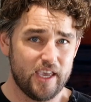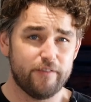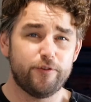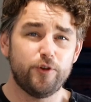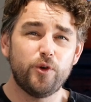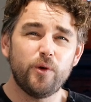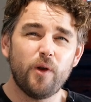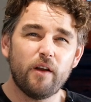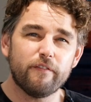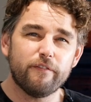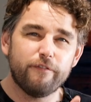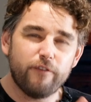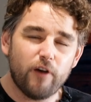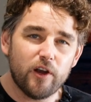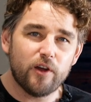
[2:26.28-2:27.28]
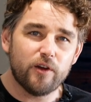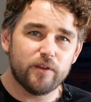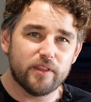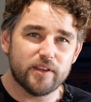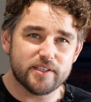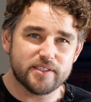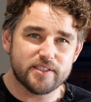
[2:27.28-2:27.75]
If you do not follow
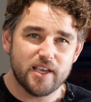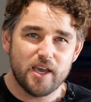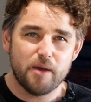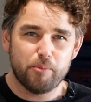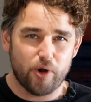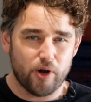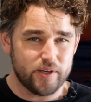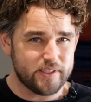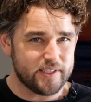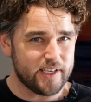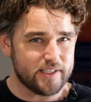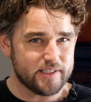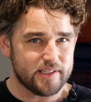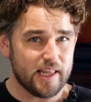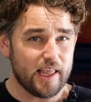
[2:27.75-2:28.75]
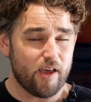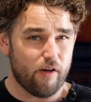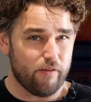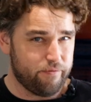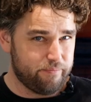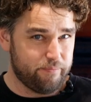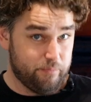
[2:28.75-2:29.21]
this process
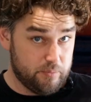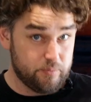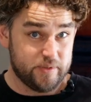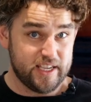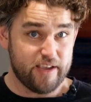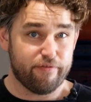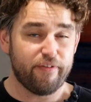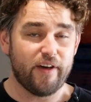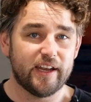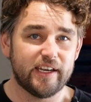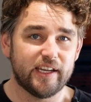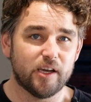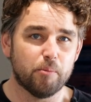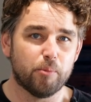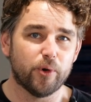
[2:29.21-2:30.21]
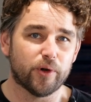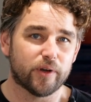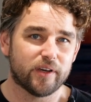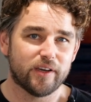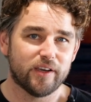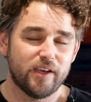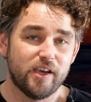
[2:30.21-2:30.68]
of, say, finding a
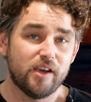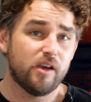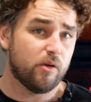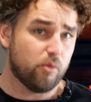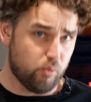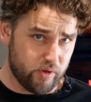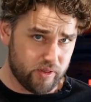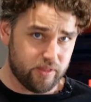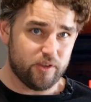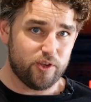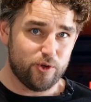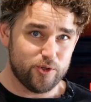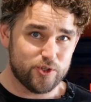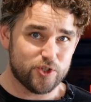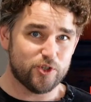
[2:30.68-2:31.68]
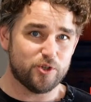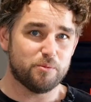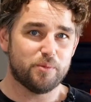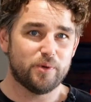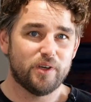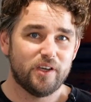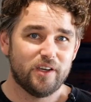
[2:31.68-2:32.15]
book with YouTube,
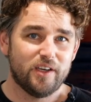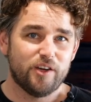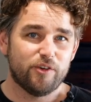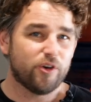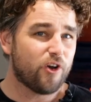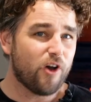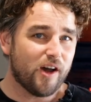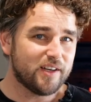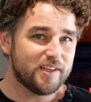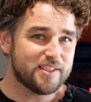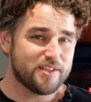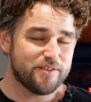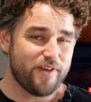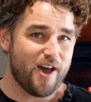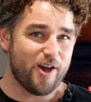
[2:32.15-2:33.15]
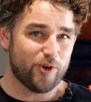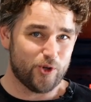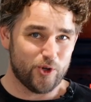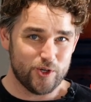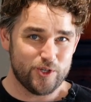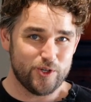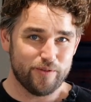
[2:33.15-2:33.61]
regardless of how
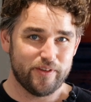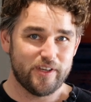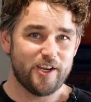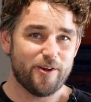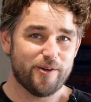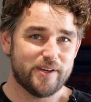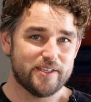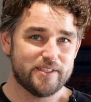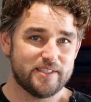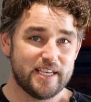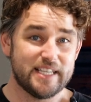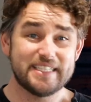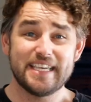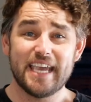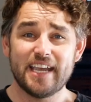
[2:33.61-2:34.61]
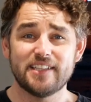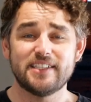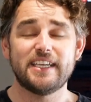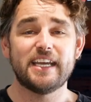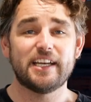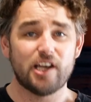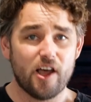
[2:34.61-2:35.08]
good your video is, it's going
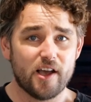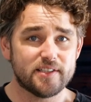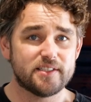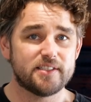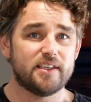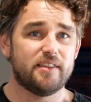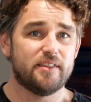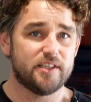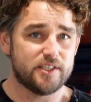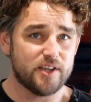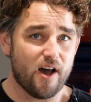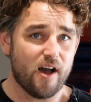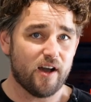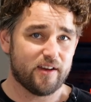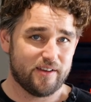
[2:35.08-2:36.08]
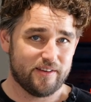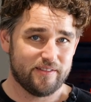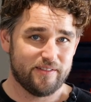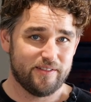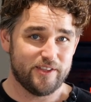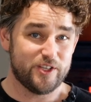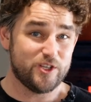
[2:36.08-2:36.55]
to get lost in the
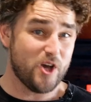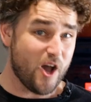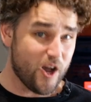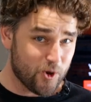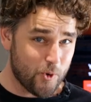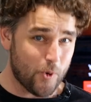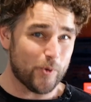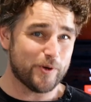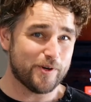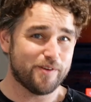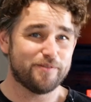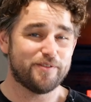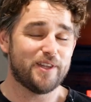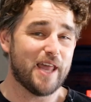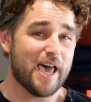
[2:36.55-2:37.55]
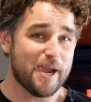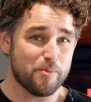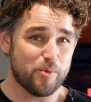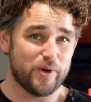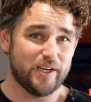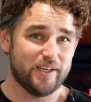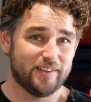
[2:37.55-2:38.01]
dark corner of the
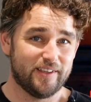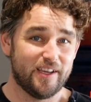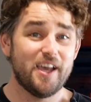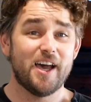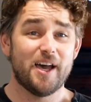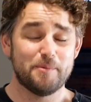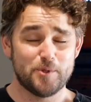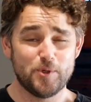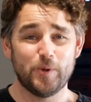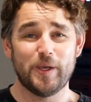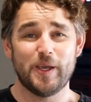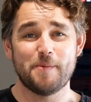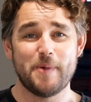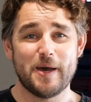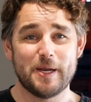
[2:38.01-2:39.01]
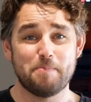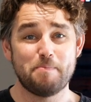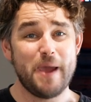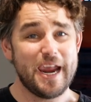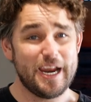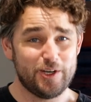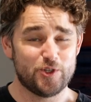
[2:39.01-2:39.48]
library. I'm talking about
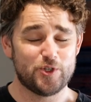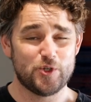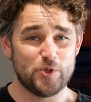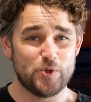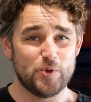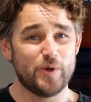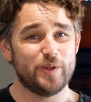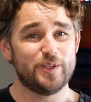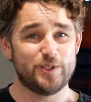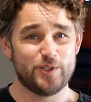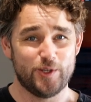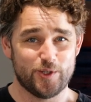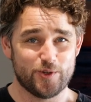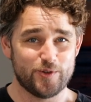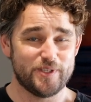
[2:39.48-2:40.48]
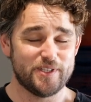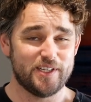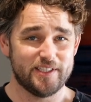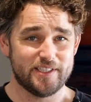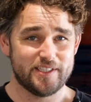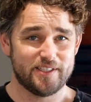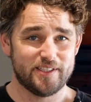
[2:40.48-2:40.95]
page 2 on the search
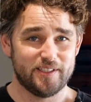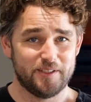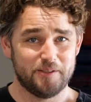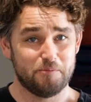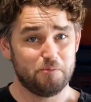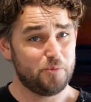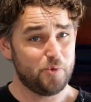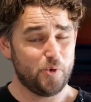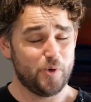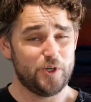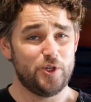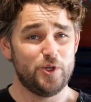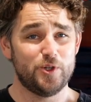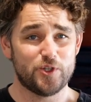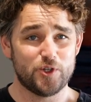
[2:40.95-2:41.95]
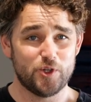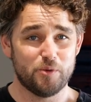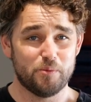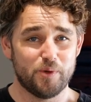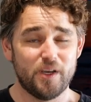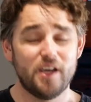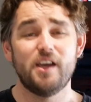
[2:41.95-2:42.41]
results, or on
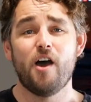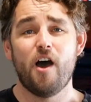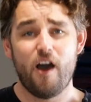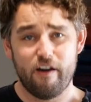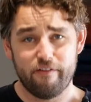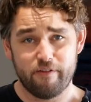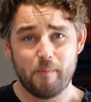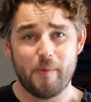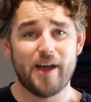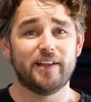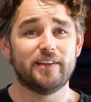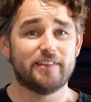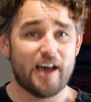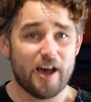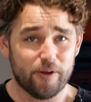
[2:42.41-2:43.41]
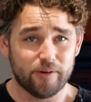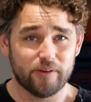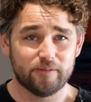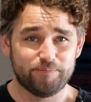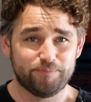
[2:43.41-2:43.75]
YouTube, half a mile down.